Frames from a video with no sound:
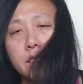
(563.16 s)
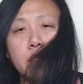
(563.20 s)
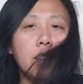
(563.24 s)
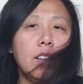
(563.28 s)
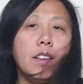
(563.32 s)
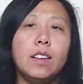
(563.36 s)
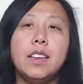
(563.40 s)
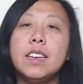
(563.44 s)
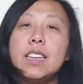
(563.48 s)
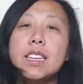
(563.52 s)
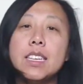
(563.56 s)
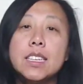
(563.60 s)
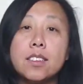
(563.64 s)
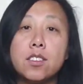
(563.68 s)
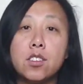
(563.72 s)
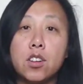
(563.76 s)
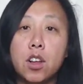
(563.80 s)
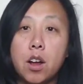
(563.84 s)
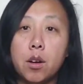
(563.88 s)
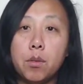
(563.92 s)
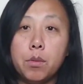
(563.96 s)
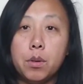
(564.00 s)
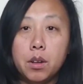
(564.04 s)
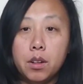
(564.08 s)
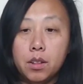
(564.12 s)
It is not
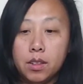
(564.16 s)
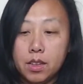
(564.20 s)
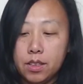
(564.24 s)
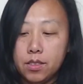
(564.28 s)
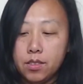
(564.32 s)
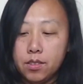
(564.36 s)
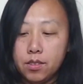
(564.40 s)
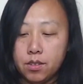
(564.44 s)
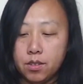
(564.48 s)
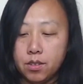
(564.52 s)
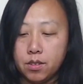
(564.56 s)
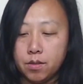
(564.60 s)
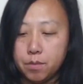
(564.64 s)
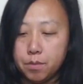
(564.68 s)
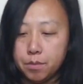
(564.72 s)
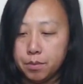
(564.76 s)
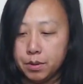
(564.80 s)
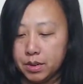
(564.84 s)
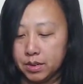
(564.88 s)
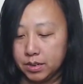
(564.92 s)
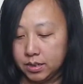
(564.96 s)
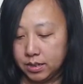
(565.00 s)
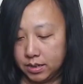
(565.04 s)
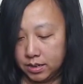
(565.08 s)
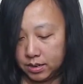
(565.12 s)
real leather, but
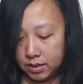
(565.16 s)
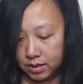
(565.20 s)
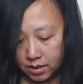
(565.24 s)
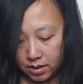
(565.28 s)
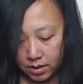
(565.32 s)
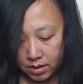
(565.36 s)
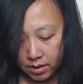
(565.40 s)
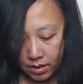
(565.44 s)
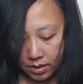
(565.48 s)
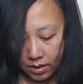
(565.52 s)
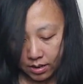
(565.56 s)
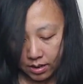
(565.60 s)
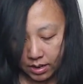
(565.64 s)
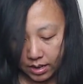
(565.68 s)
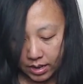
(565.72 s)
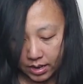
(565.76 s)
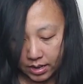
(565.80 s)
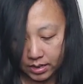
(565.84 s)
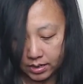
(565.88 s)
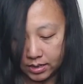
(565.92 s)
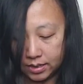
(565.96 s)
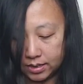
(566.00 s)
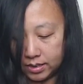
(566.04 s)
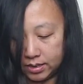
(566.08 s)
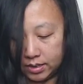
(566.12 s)
it's
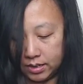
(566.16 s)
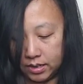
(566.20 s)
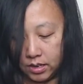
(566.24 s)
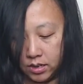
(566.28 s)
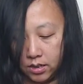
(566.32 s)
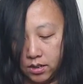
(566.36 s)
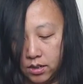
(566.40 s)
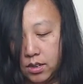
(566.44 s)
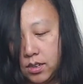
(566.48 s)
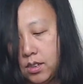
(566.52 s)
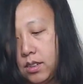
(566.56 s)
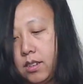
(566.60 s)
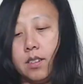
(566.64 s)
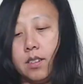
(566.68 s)
still a